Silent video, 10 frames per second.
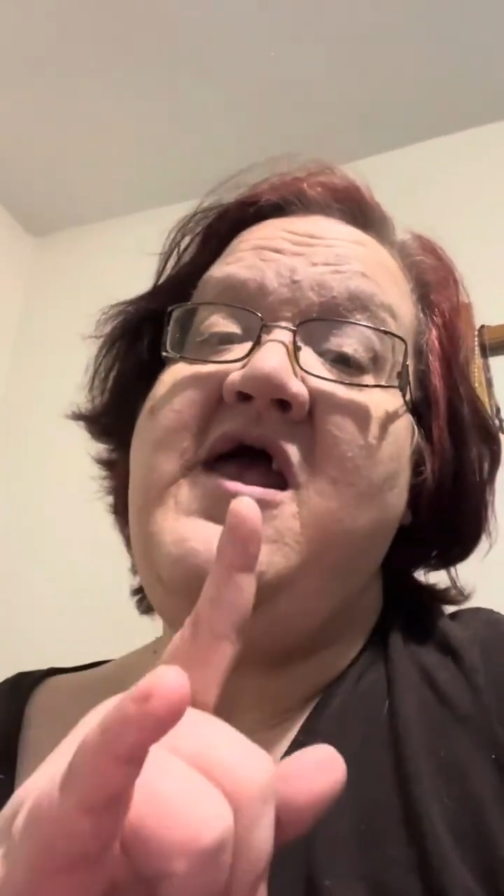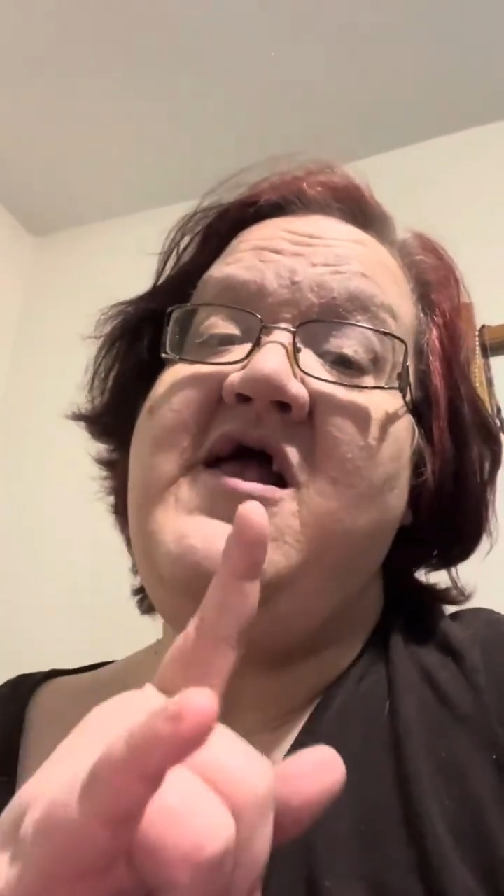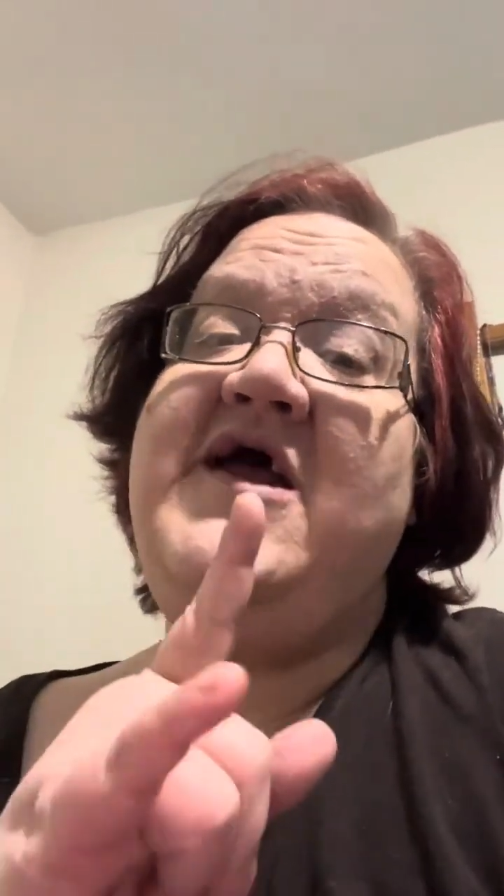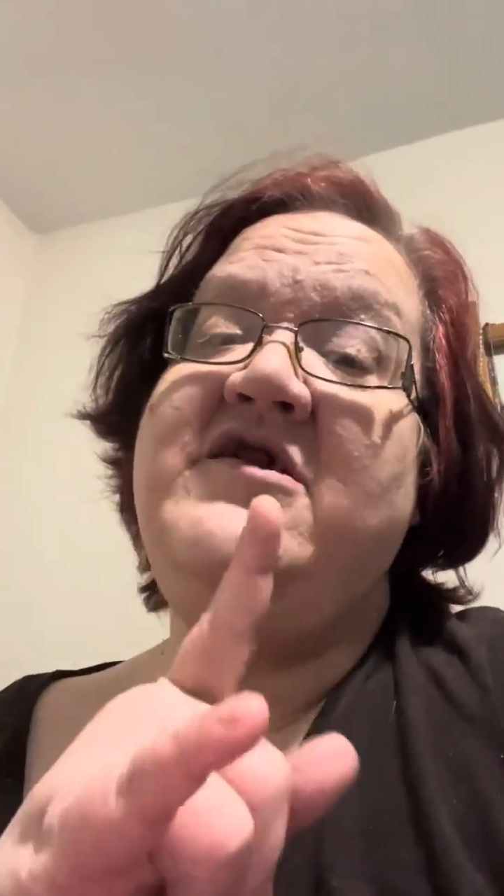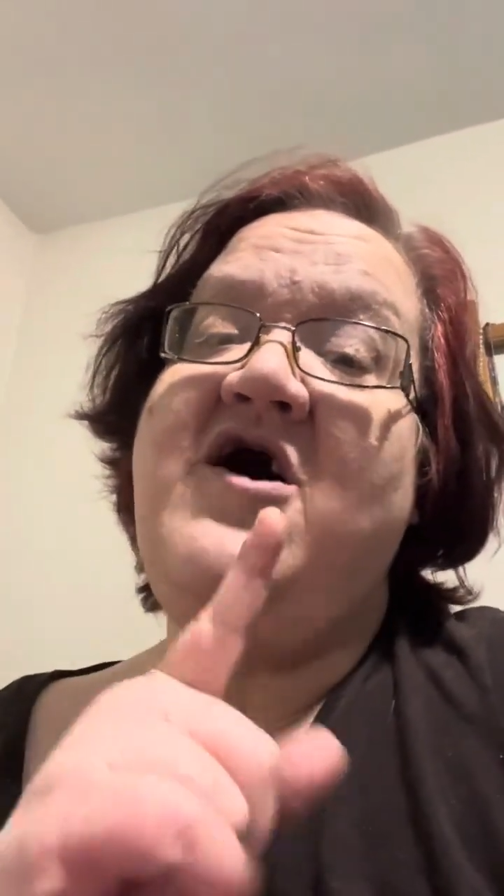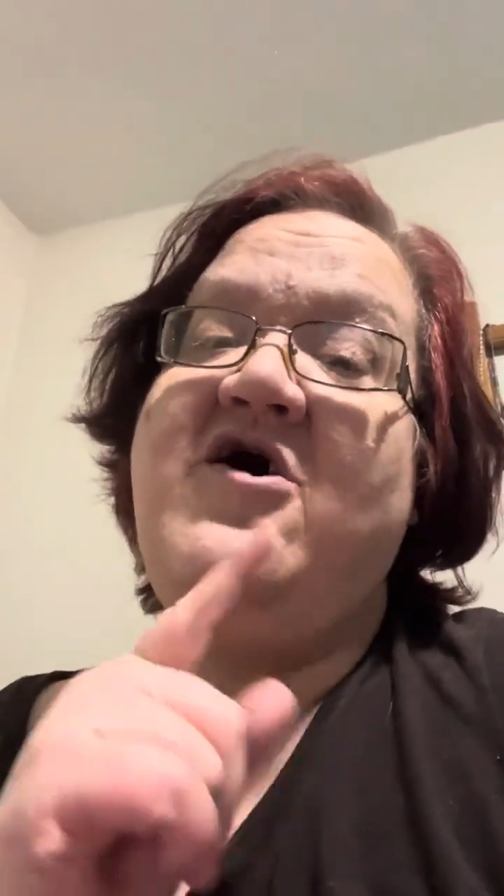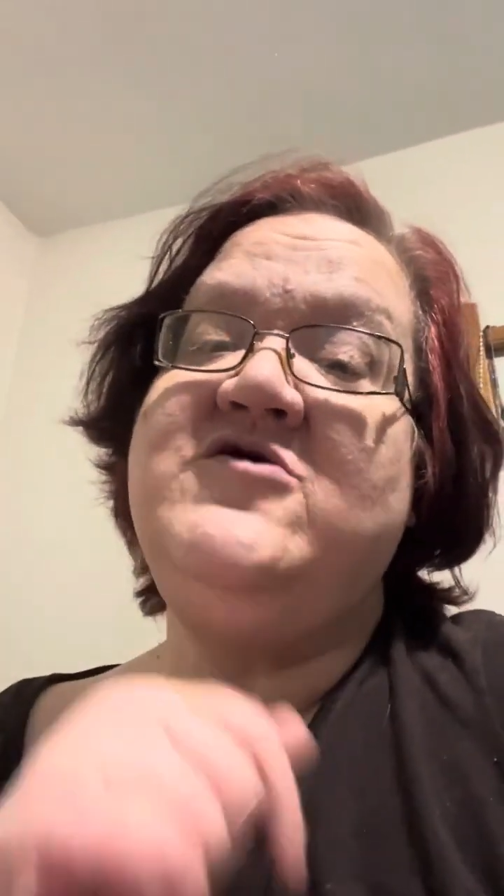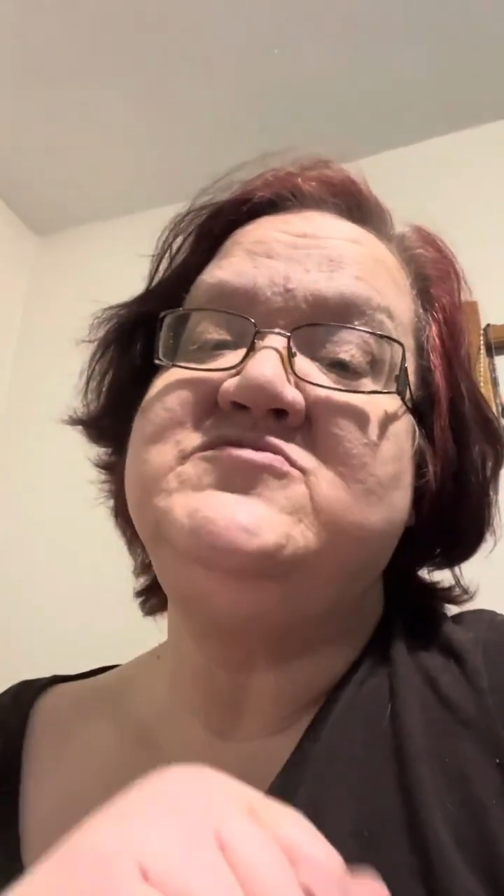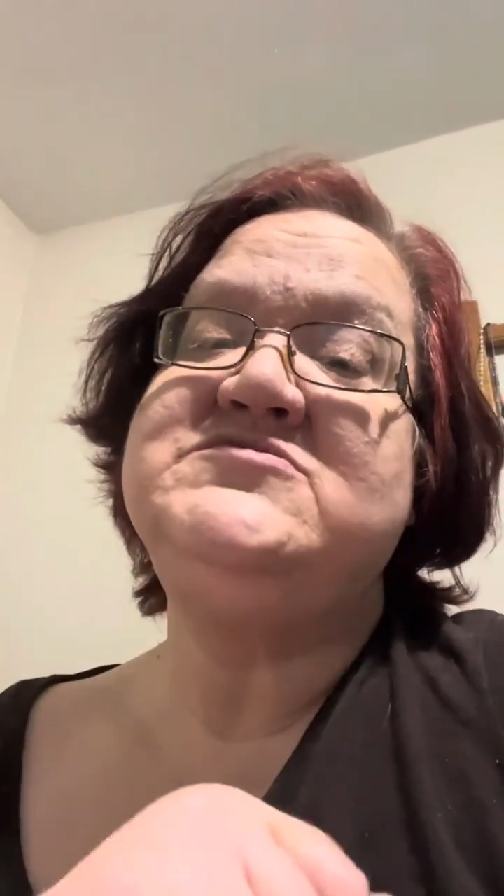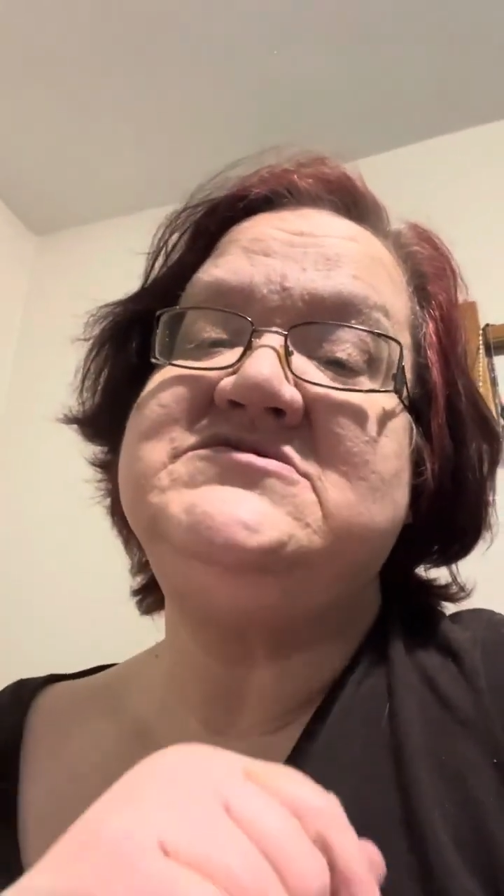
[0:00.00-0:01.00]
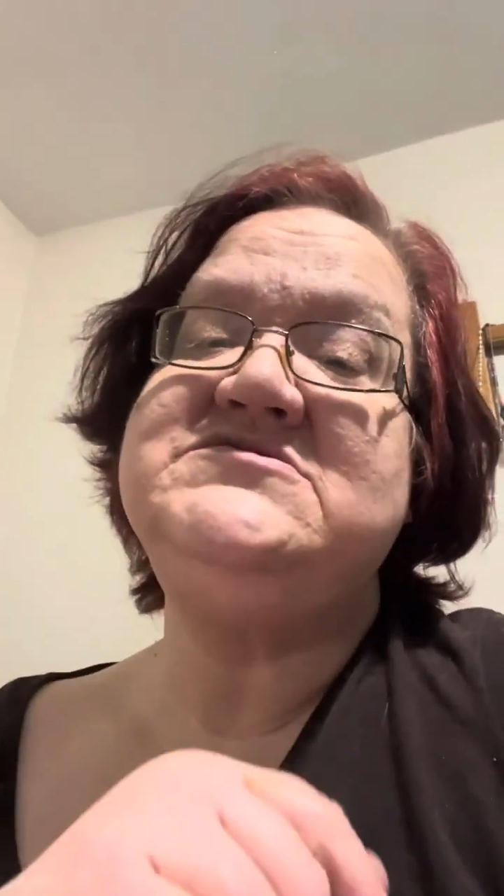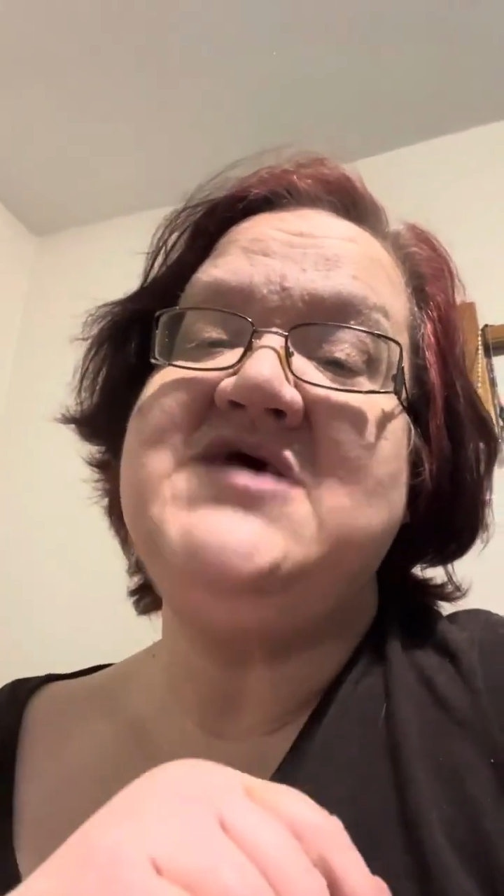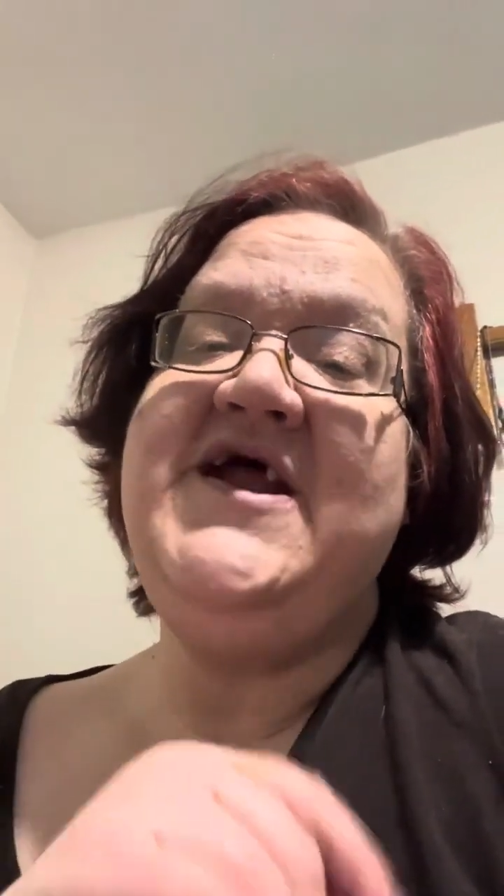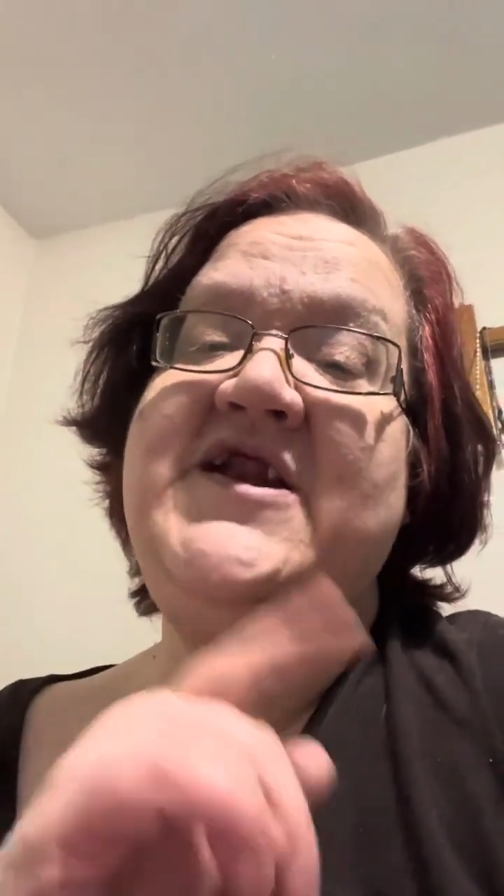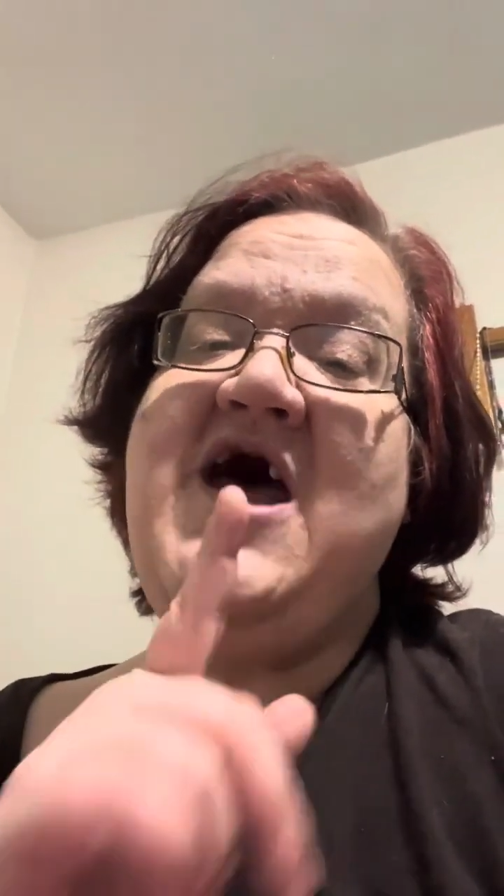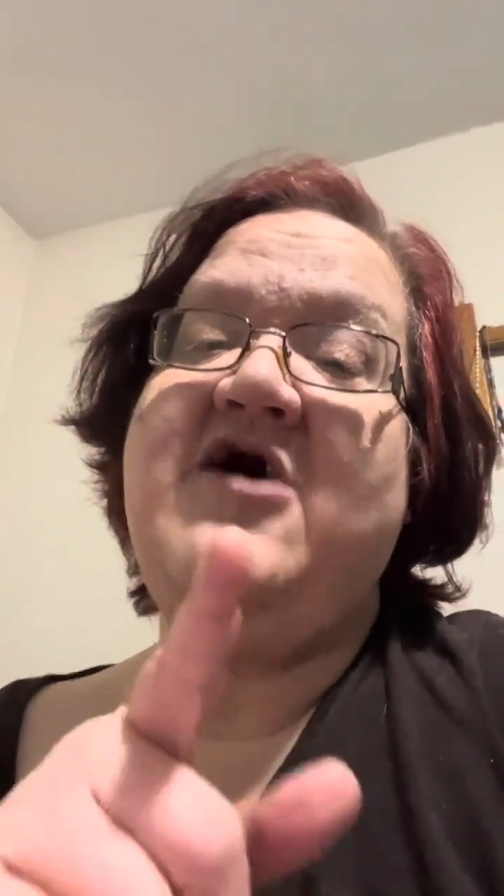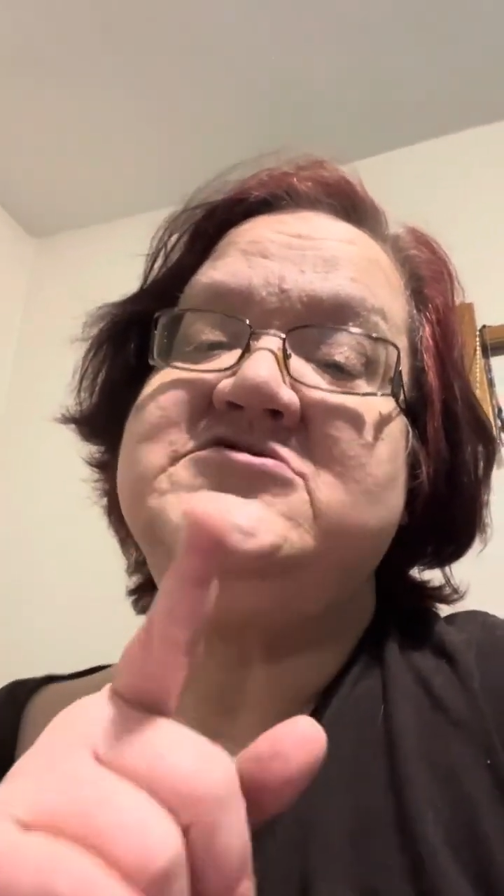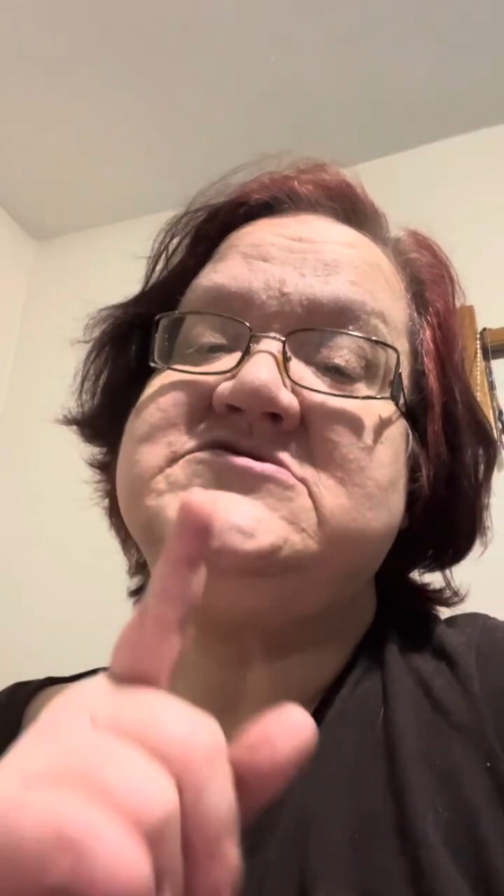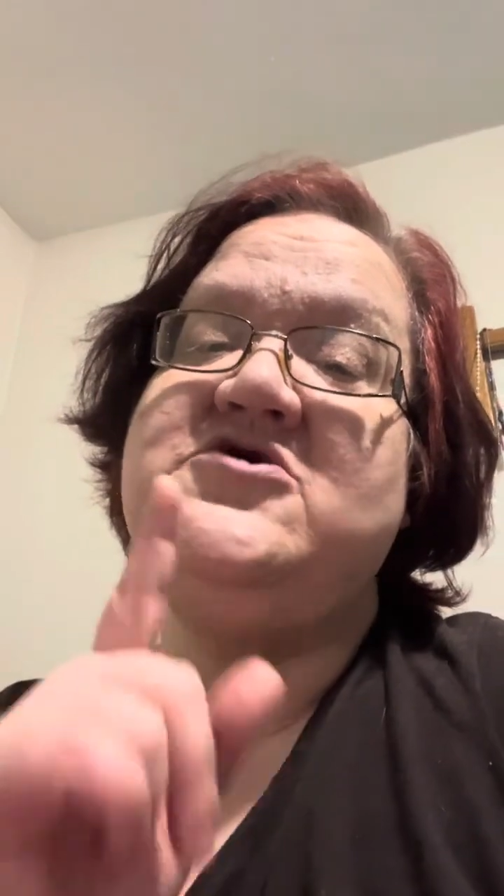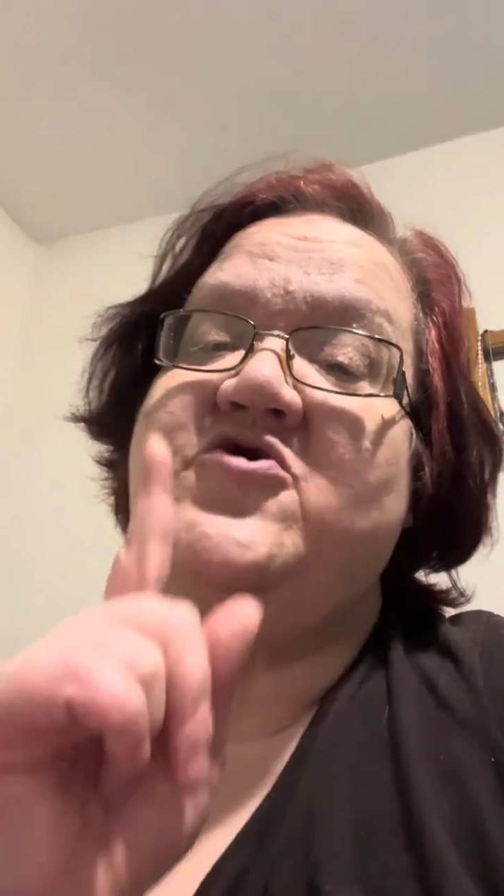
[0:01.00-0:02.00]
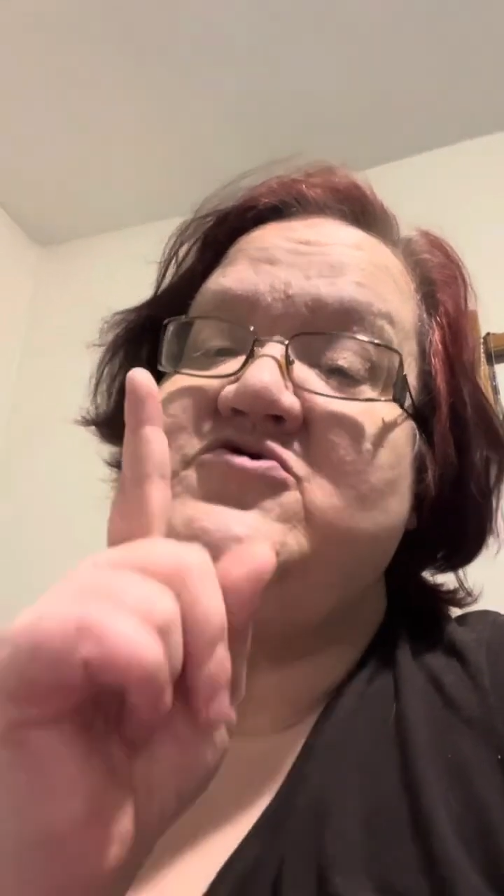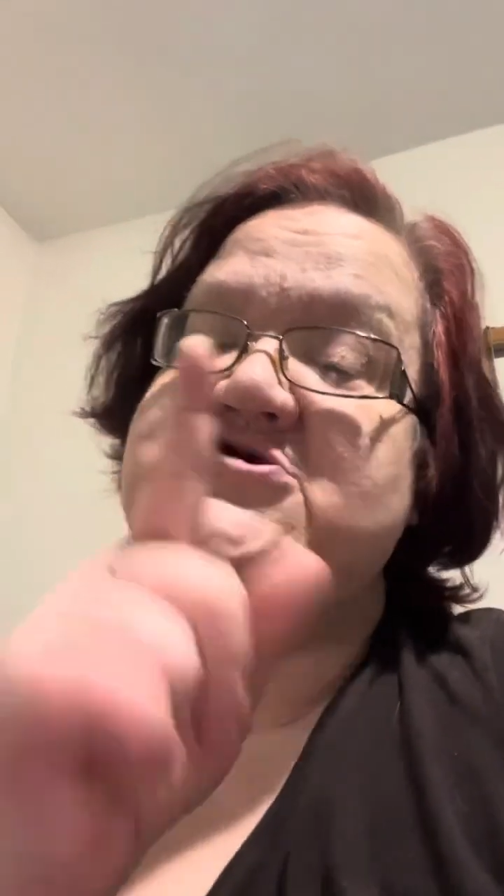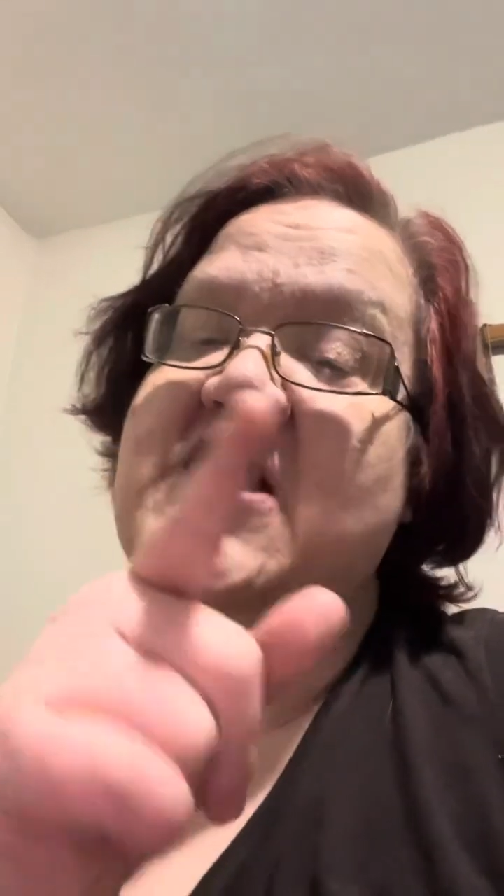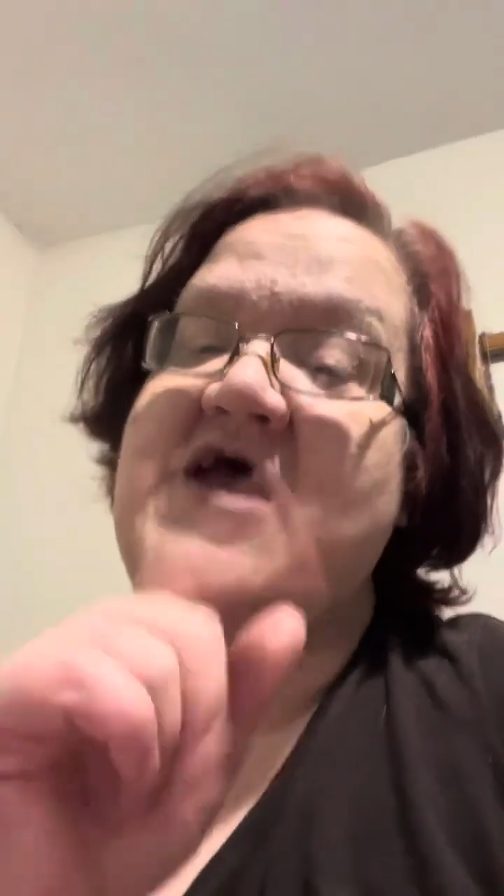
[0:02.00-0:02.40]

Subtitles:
And also shout